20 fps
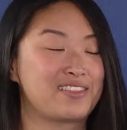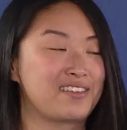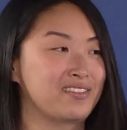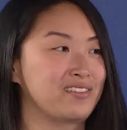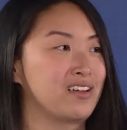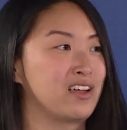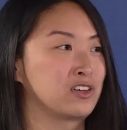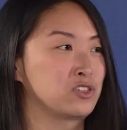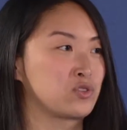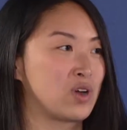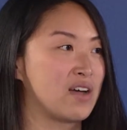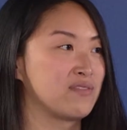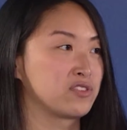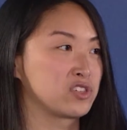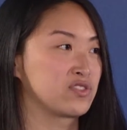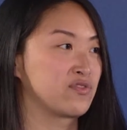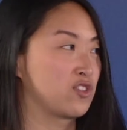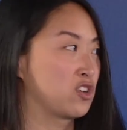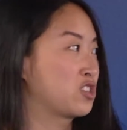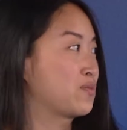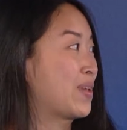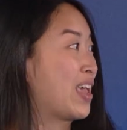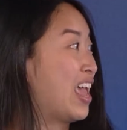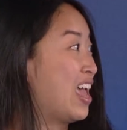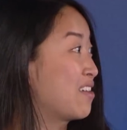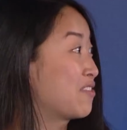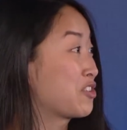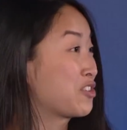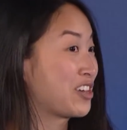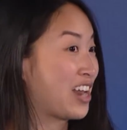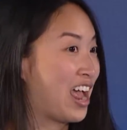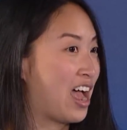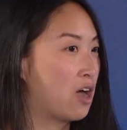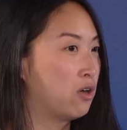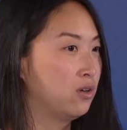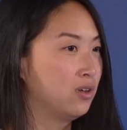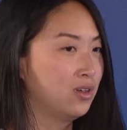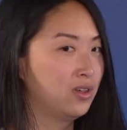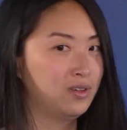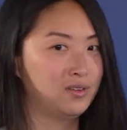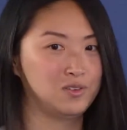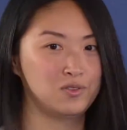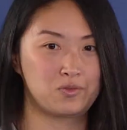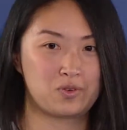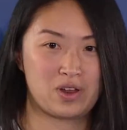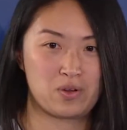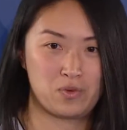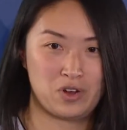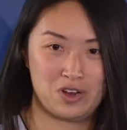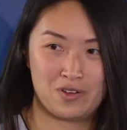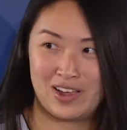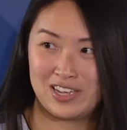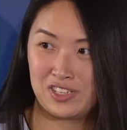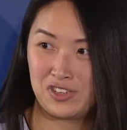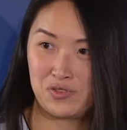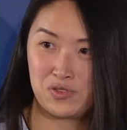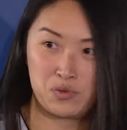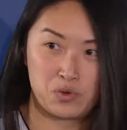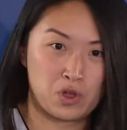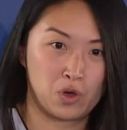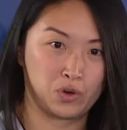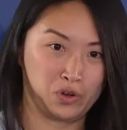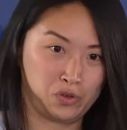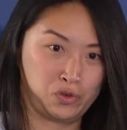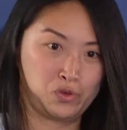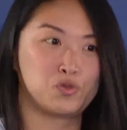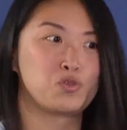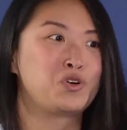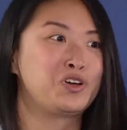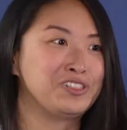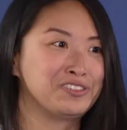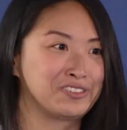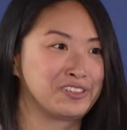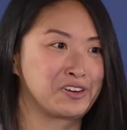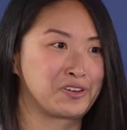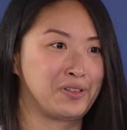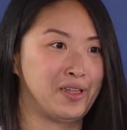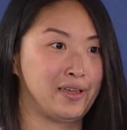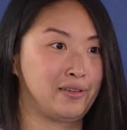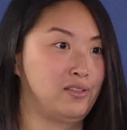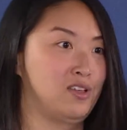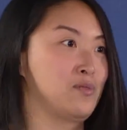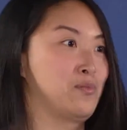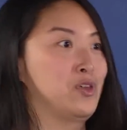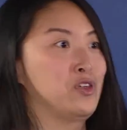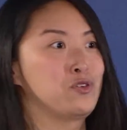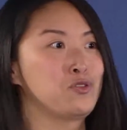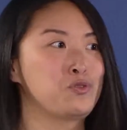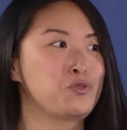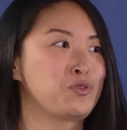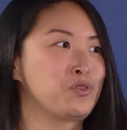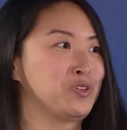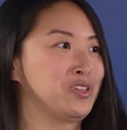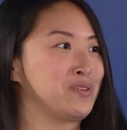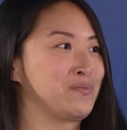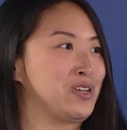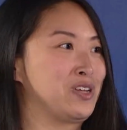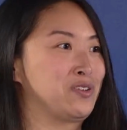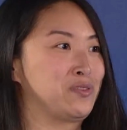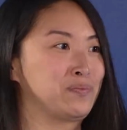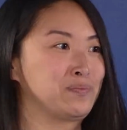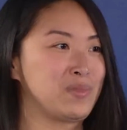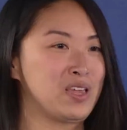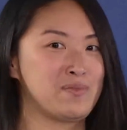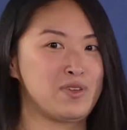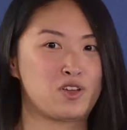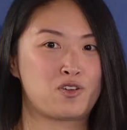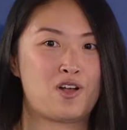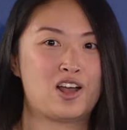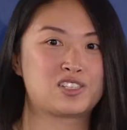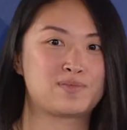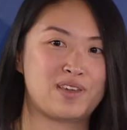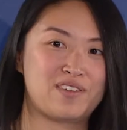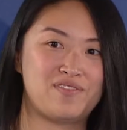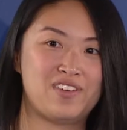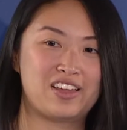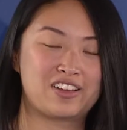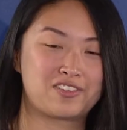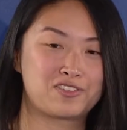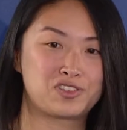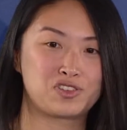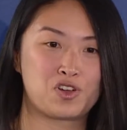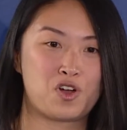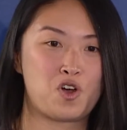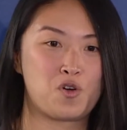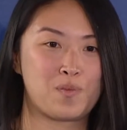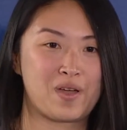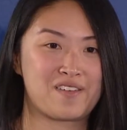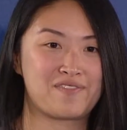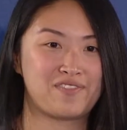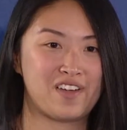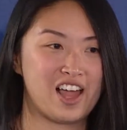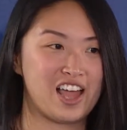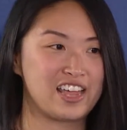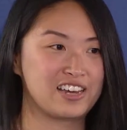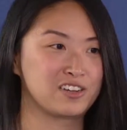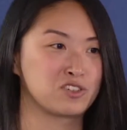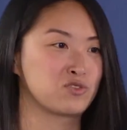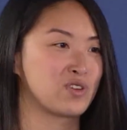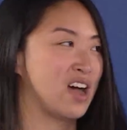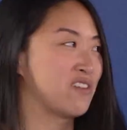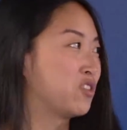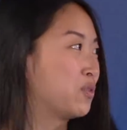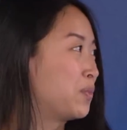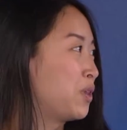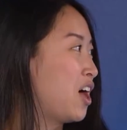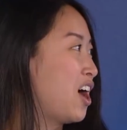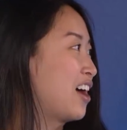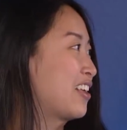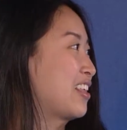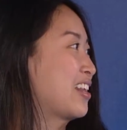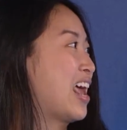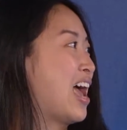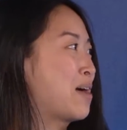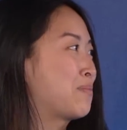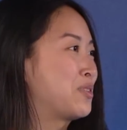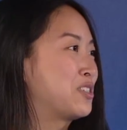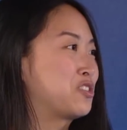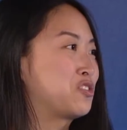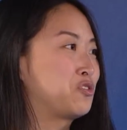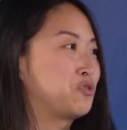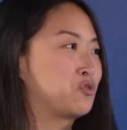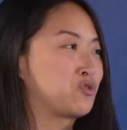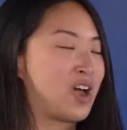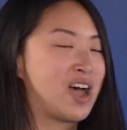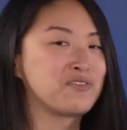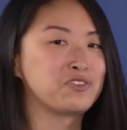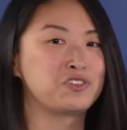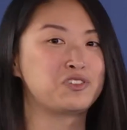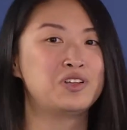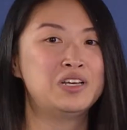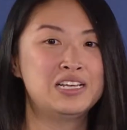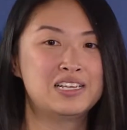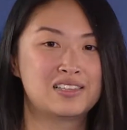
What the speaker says: that a traveler's first behavior now, right, what do you guys do? You go to Google. You're like, let me Google. Let me maybe cross my fingers to hope I find a travel blog that happens to travel,